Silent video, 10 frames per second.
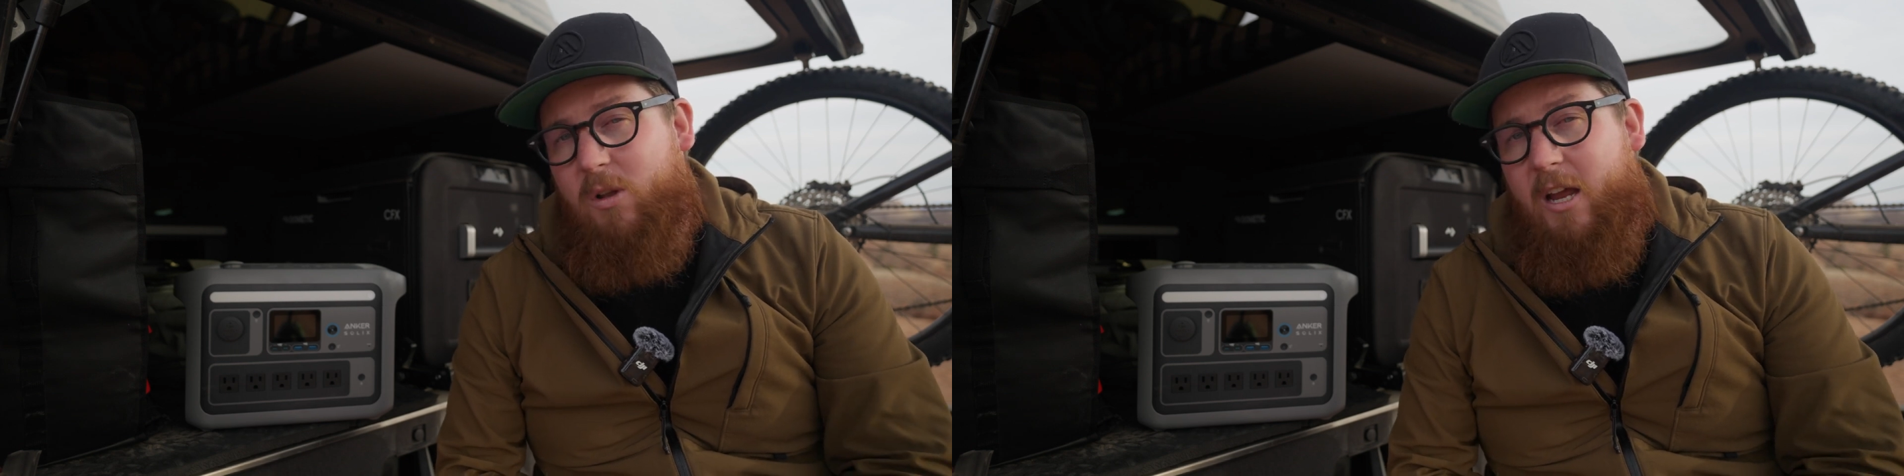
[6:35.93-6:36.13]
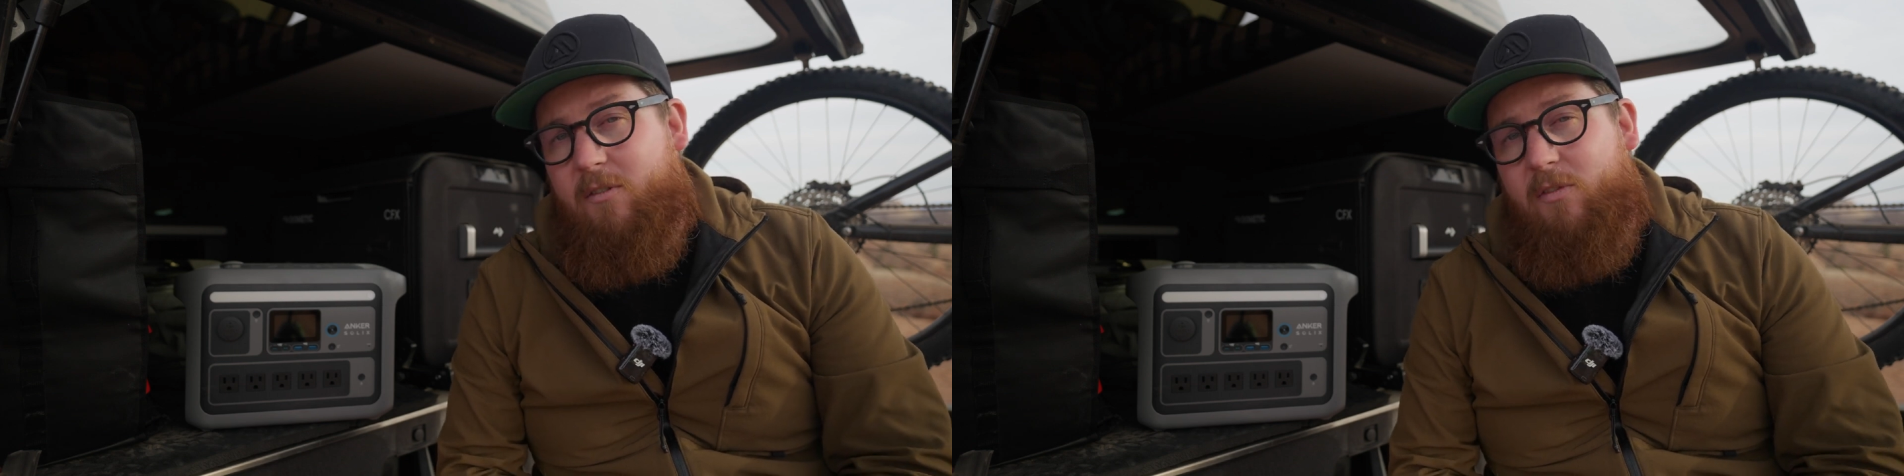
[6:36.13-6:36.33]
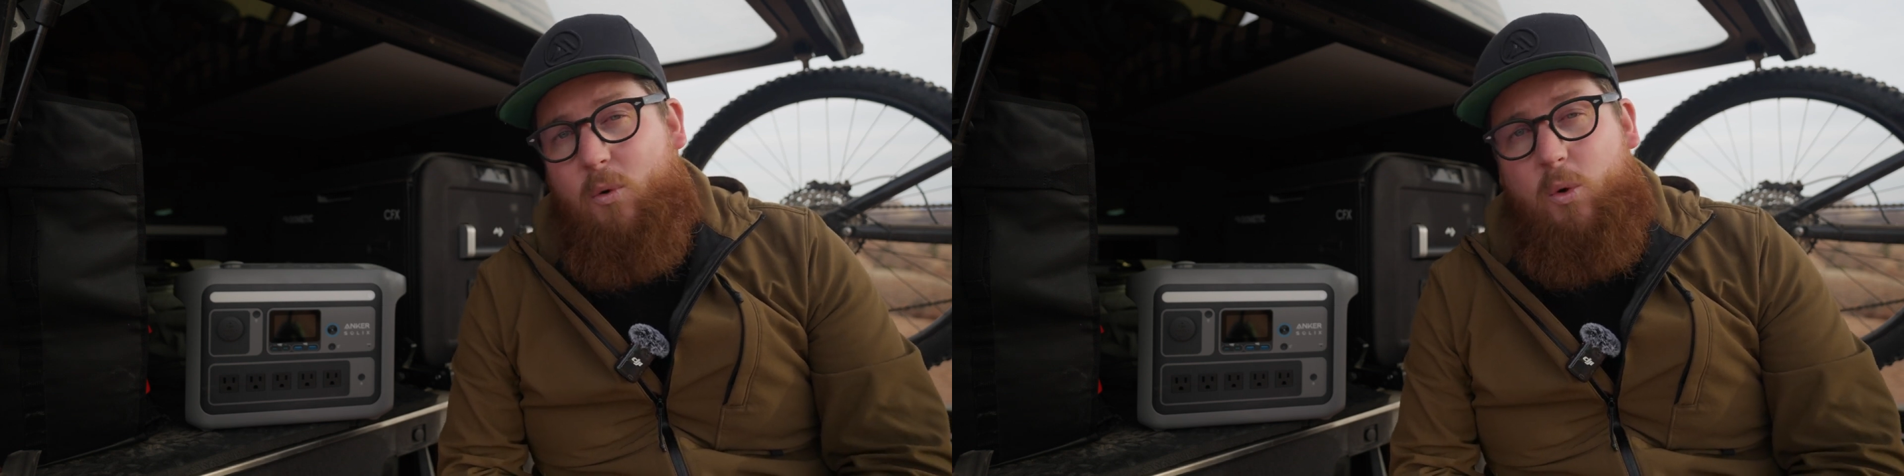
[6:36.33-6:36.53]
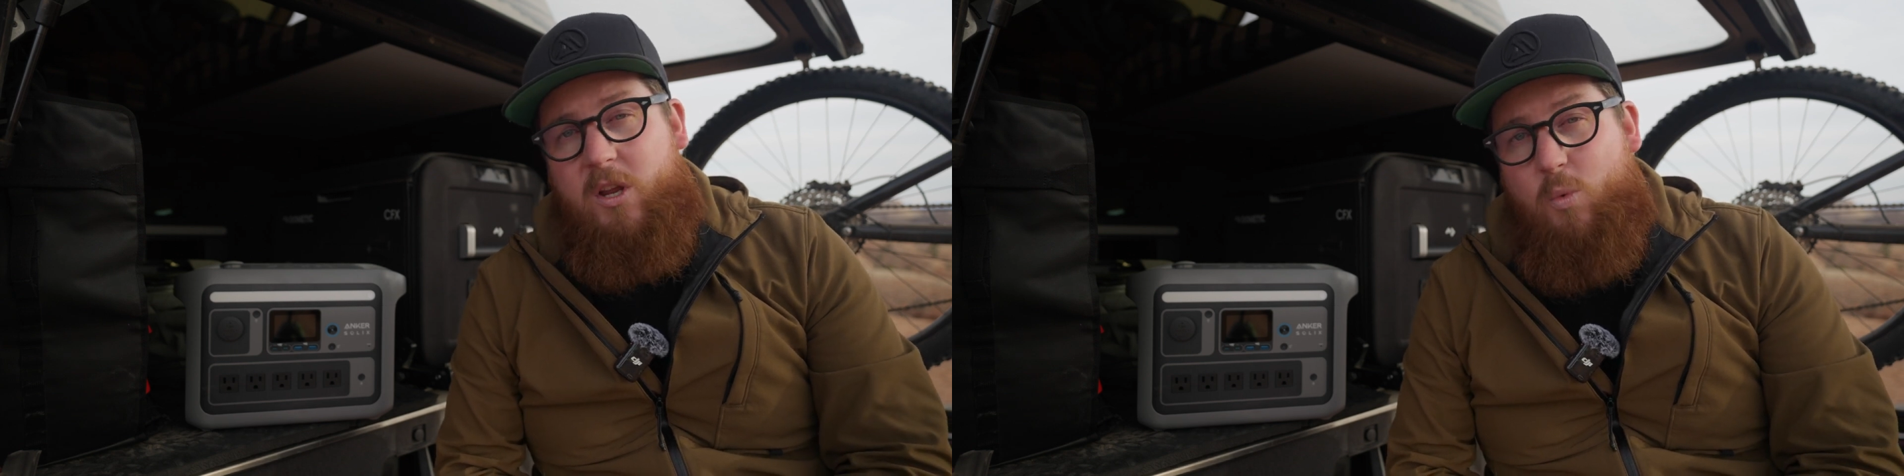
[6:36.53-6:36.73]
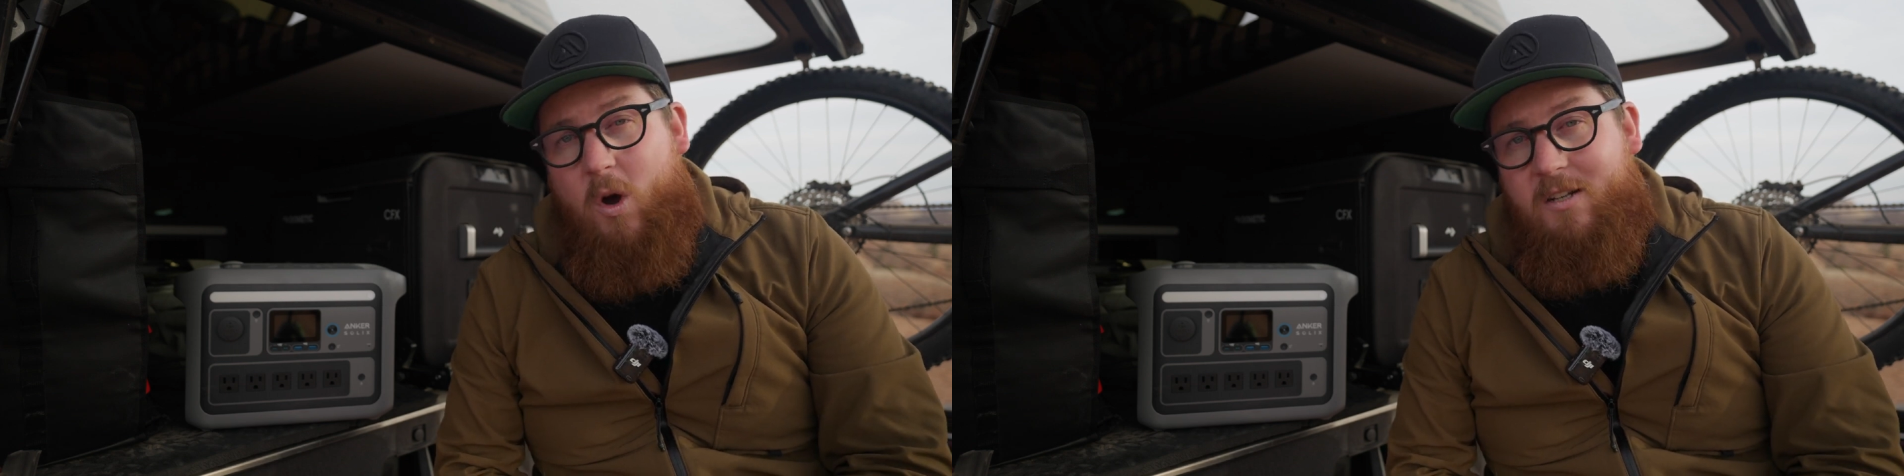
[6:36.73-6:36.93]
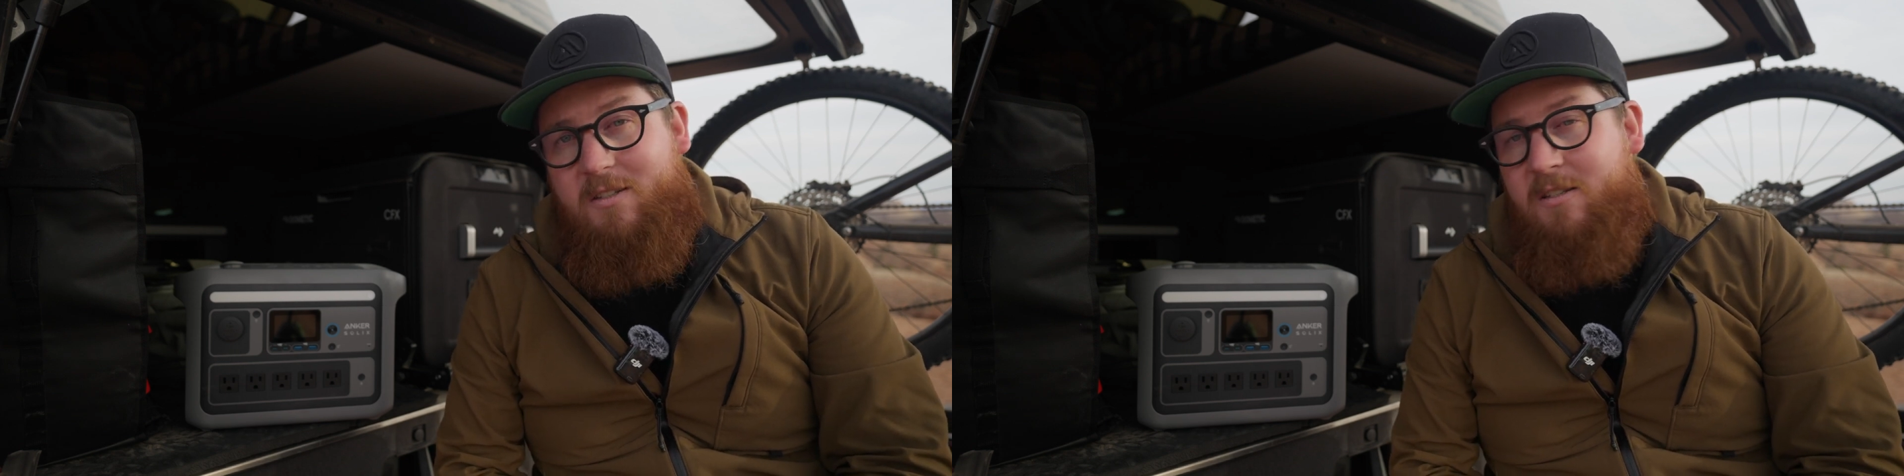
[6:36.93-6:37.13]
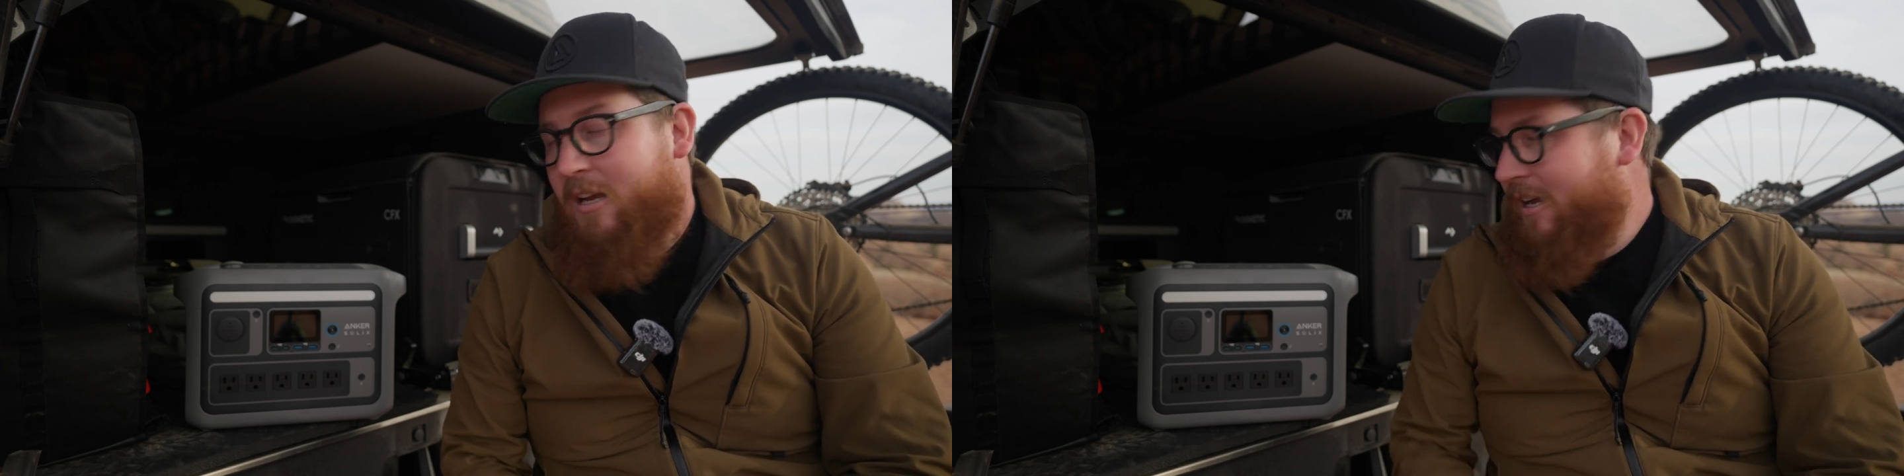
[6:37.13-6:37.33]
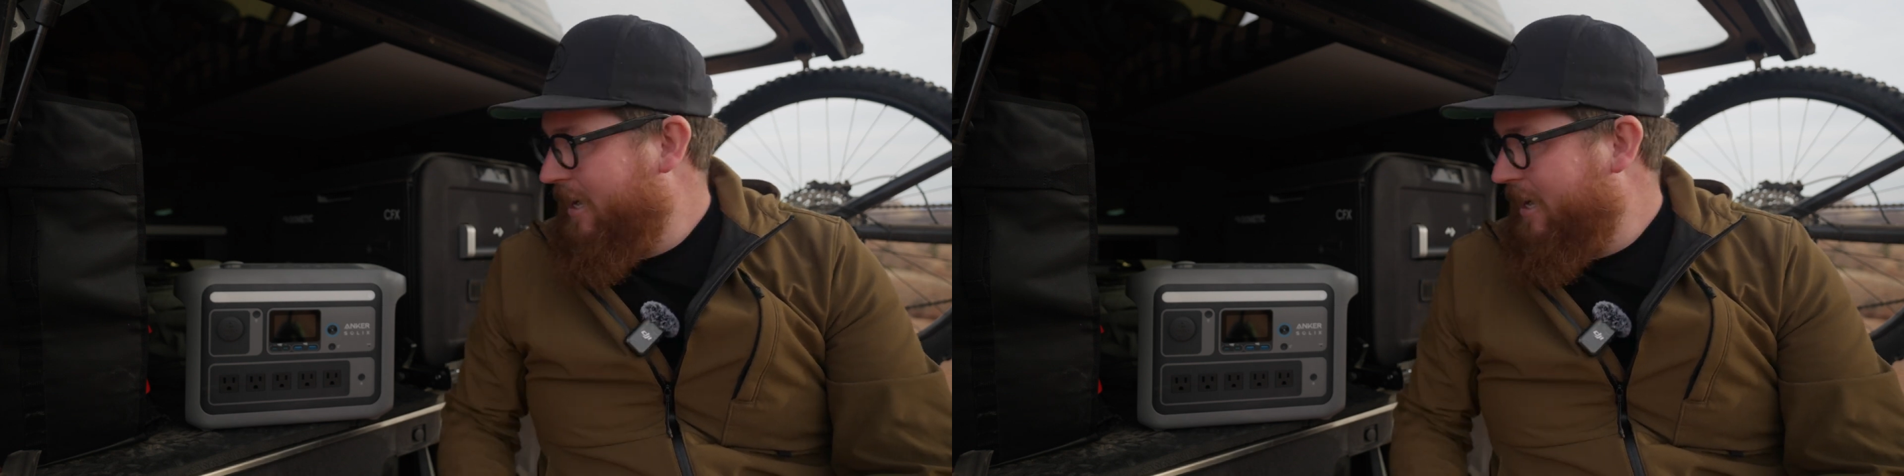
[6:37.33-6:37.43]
like 40 watts,